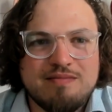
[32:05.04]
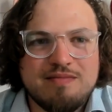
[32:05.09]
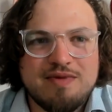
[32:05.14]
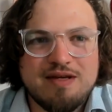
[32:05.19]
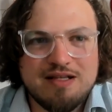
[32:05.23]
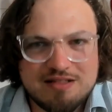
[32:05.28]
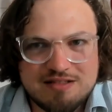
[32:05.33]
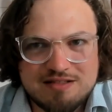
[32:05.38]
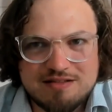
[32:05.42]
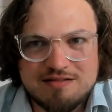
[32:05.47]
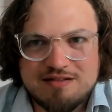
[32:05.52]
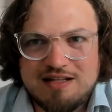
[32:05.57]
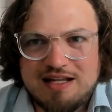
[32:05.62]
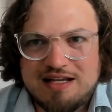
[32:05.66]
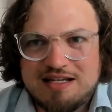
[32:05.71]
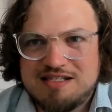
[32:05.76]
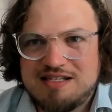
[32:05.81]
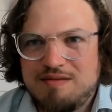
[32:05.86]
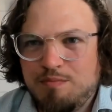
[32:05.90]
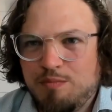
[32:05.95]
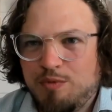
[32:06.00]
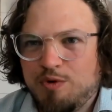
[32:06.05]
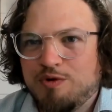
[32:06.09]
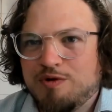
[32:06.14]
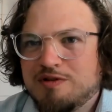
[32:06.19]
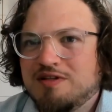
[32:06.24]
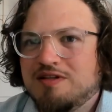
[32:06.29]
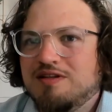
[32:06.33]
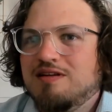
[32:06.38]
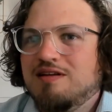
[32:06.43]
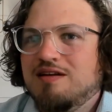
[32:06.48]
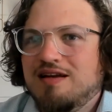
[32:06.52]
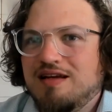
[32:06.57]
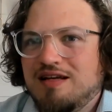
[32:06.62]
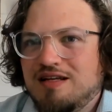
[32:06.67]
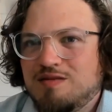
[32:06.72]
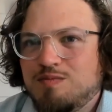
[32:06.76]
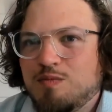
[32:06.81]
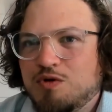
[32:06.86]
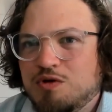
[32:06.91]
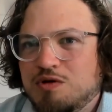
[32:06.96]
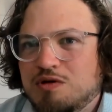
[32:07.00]
is less important.
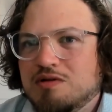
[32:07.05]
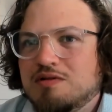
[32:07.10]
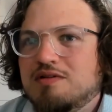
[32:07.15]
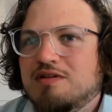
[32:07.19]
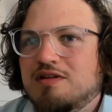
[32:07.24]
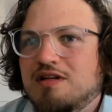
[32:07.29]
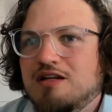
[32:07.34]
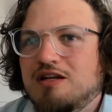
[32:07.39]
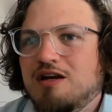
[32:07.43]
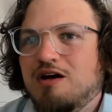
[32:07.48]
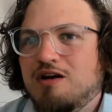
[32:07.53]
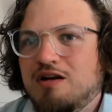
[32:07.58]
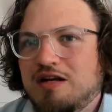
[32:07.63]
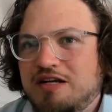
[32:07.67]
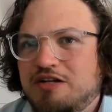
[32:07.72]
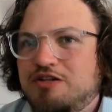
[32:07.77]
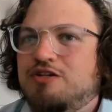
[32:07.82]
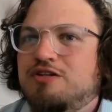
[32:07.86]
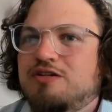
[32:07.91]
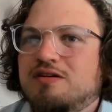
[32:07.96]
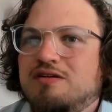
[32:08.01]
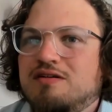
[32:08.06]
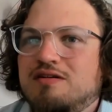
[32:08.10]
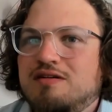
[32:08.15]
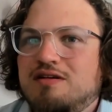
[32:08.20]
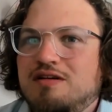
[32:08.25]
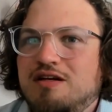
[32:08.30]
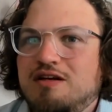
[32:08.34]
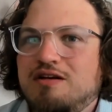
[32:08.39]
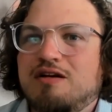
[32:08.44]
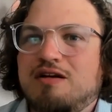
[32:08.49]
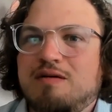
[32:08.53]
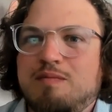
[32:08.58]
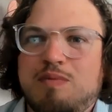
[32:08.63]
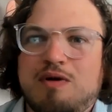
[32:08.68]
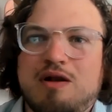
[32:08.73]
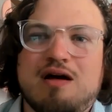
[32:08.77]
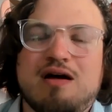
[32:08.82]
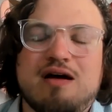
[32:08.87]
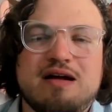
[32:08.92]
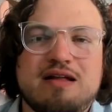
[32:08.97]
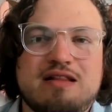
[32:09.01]
It's more the knowledge. You can
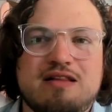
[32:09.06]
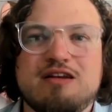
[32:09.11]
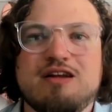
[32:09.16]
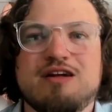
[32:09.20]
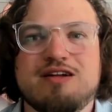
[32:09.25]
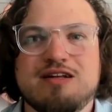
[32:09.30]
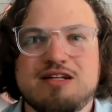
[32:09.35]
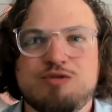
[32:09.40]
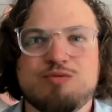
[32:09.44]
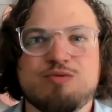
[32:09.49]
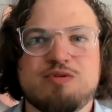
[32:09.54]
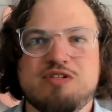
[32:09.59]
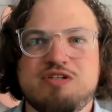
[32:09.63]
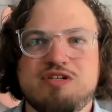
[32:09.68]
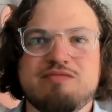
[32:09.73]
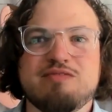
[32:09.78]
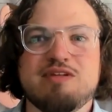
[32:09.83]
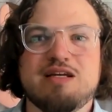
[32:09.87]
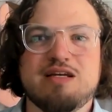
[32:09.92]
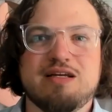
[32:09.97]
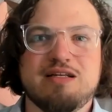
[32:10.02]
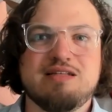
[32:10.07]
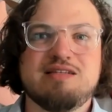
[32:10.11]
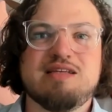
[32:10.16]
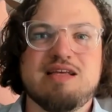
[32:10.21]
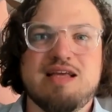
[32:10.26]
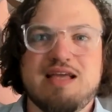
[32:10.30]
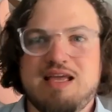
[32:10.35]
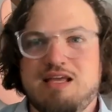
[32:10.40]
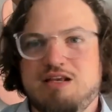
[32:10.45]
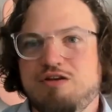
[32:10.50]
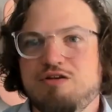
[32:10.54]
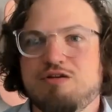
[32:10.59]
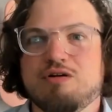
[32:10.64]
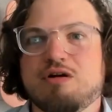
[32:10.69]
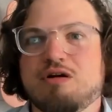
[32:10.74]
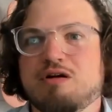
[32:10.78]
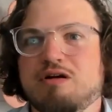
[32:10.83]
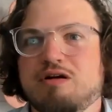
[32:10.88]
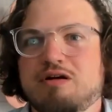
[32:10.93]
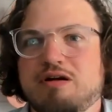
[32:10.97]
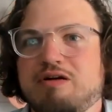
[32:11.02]
apply the knowledge once you've learned it in your
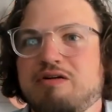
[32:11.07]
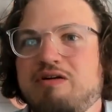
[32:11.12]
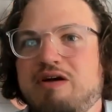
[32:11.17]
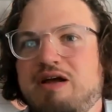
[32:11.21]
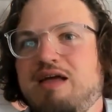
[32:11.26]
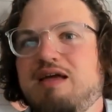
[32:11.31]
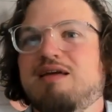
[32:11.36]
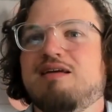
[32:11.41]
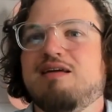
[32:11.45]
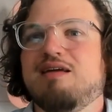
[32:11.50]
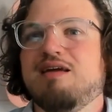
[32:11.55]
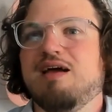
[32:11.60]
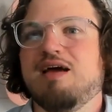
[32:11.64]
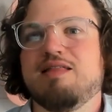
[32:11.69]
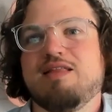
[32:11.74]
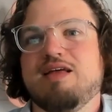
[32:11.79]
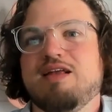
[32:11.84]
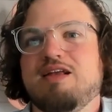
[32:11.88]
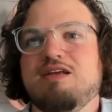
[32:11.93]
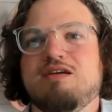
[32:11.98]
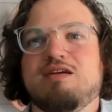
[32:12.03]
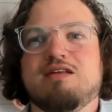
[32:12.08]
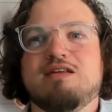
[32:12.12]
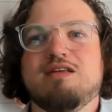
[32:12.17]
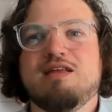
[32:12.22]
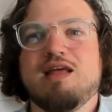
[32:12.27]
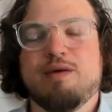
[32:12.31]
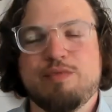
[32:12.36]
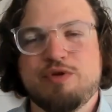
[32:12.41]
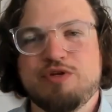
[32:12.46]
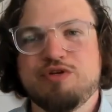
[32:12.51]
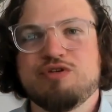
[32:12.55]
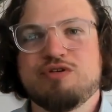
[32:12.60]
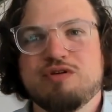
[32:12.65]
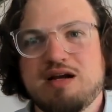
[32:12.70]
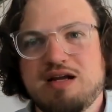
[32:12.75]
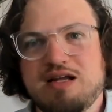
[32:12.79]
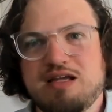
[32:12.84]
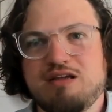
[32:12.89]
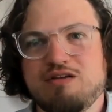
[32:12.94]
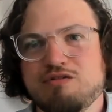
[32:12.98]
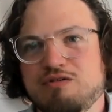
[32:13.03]
current career, and then you can
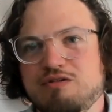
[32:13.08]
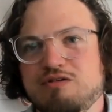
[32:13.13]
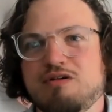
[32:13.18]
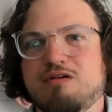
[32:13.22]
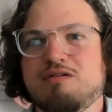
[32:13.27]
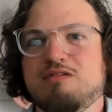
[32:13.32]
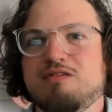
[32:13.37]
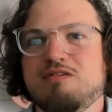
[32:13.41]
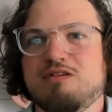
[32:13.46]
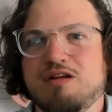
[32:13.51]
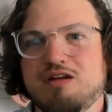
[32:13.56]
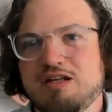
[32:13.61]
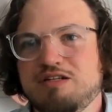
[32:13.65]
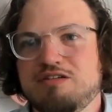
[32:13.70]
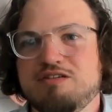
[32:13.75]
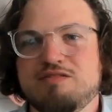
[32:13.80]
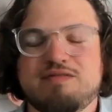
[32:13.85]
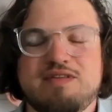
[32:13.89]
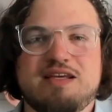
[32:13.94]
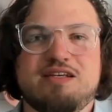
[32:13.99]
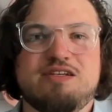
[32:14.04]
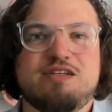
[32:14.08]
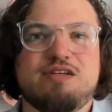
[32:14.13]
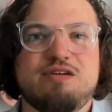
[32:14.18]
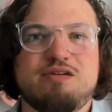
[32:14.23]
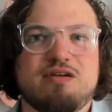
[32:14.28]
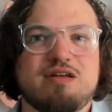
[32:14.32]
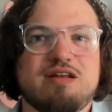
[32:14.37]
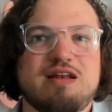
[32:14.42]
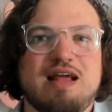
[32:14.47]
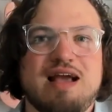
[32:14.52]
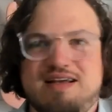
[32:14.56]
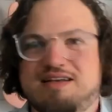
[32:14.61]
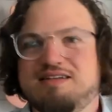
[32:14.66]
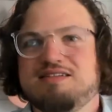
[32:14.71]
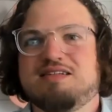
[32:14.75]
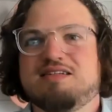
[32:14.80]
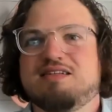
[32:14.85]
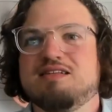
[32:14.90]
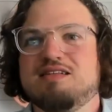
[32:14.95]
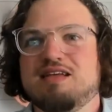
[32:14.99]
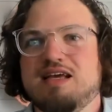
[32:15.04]
demonstrate your knowledge of this. You can
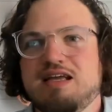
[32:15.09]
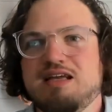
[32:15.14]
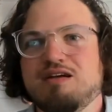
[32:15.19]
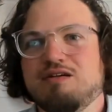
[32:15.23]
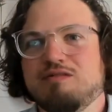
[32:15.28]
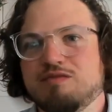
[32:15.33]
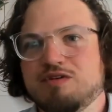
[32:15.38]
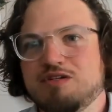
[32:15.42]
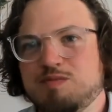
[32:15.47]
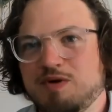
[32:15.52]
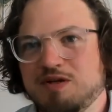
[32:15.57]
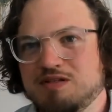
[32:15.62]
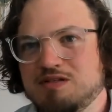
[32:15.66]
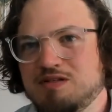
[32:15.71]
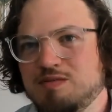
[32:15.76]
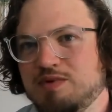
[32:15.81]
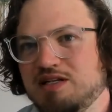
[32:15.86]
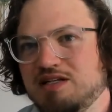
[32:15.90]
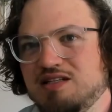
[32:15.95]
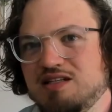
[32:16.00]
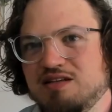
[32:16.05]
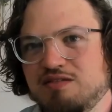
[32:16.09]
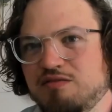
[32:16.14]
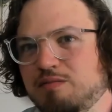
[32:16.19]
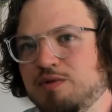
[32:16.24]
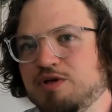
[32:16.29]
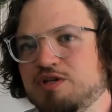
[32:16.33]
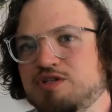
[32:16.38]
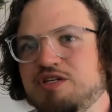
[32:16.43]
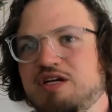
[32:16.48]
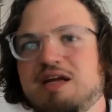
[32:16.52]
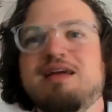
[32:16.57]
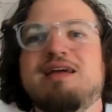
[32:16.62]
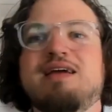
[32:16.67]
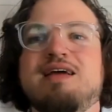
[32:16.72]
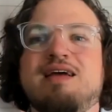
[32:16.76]
ask to take on responsibility for budget.